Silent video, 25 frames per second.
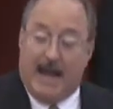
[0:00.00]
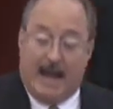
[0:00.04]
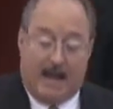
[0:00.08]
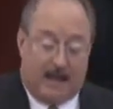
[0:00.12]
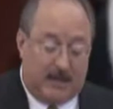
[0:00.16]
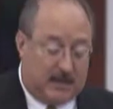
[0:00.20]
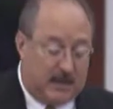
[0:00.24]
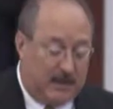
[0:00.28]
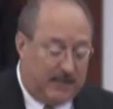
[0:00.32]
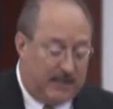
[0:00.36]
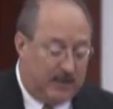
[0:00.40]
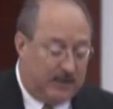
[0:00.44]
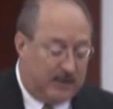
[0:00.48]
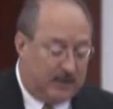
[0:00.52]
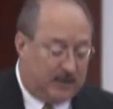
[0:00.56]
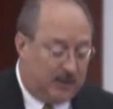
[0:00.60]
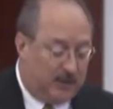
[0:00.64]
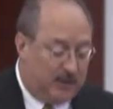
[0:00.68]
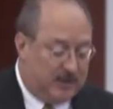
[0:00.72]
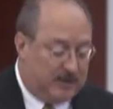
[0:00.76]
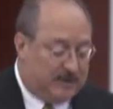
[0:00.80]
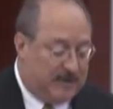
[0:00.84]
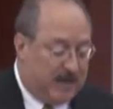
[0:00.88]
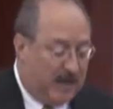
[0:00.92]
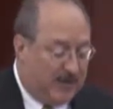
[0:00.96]
and given that
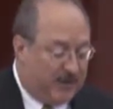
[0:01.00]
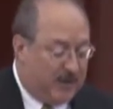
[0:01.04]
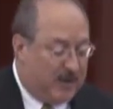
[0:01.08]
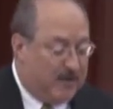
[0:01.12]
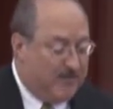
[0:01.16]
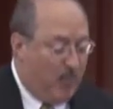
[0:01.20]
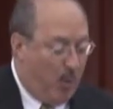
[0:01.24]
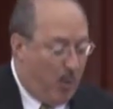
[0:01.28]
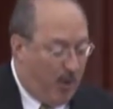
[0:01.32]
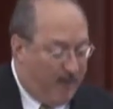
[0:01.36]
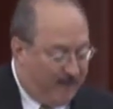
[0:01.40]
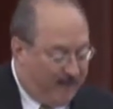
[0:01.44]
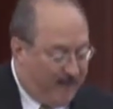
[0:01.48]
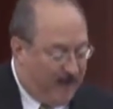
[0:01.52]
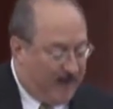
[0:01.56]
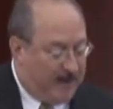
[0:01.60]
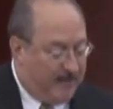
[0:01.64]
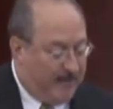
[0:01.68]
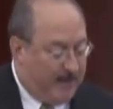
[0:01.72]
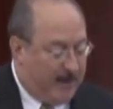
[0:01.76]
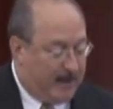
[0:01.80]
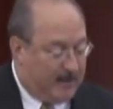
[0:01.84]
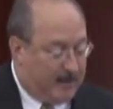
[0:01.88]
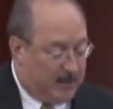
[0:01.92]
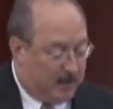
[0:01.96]
there is nothing more
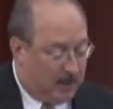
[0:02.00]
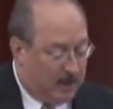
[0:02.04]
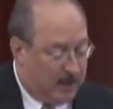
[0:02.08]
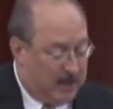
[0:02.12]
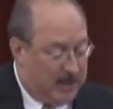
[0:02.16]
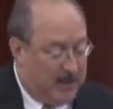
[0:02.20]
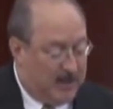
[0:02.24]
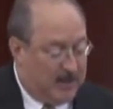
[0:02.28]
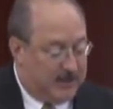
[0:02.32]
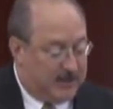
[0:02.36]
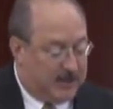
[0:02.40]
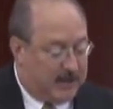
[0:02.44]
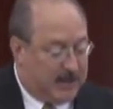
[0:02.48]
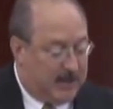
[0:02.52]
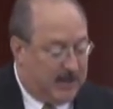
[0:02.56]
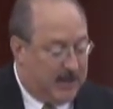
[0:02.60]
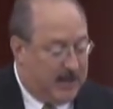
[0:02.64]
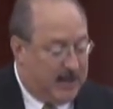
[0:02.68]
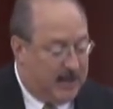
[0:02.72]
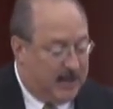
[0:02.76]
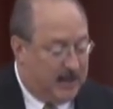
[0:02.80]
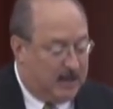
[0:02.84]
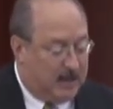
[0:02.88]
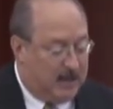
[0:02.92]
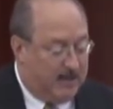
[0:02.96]
fundamental to
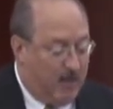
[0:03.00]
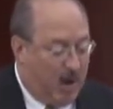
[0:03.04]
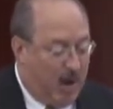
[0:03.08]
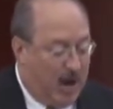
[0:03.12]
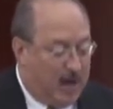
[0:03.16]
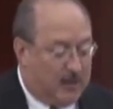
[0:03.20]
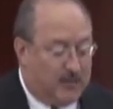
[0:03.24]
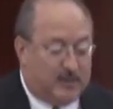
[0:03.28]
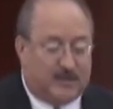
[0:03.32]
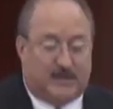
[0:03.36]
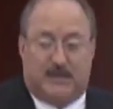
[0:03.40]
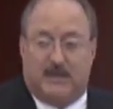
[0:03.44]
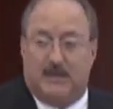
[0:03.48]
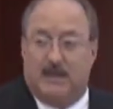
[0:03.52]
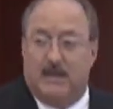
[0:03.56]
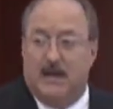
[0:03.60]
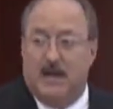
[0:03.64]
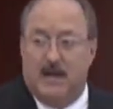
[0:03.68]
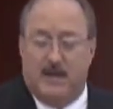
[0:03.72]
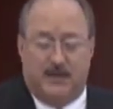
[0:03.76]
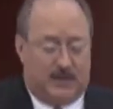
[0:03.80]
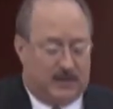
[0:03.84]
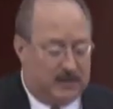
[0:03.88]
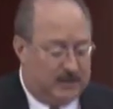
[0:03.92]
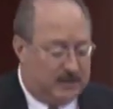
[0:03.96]
Canadian democracy
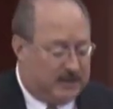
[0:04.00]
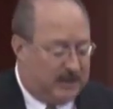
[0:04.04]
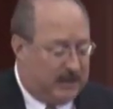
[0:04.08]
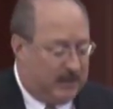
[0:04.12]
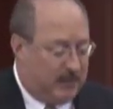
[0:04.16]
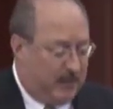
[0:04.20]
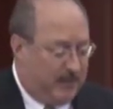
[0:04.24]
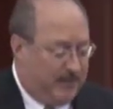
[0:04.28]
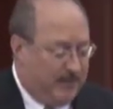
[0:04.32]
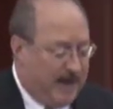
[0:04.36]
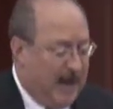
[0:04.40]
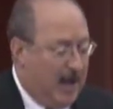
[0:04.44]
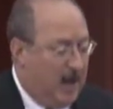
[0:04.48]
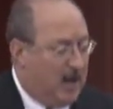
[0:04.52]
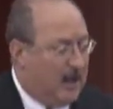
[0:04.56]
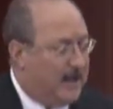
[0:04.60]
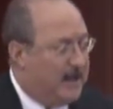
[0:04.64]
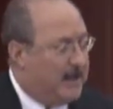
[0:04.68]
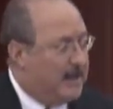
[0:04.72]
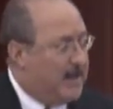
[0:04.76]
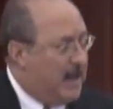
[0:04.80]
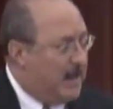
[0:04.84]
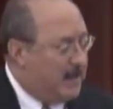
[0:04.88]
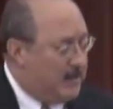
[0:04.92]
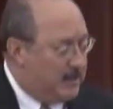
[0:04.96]
than the secret
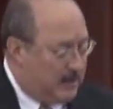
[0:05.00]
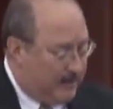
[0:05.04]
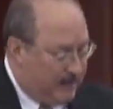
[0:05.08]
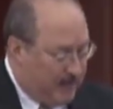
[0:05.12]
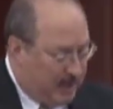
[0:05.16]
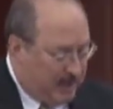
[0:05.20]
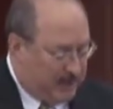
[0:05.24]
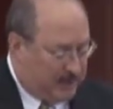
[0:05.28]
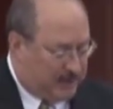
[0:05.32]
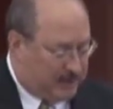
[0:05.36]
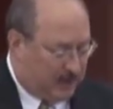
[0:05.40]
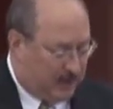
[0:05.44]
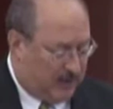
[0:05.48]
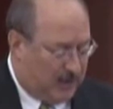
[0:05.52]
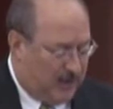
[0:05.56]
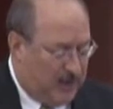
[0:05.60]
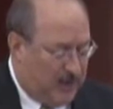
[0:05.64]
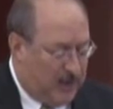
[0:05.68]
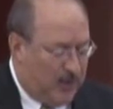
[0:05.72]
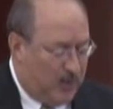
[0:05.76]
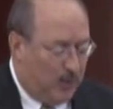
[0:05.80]
ballot, again to the minister,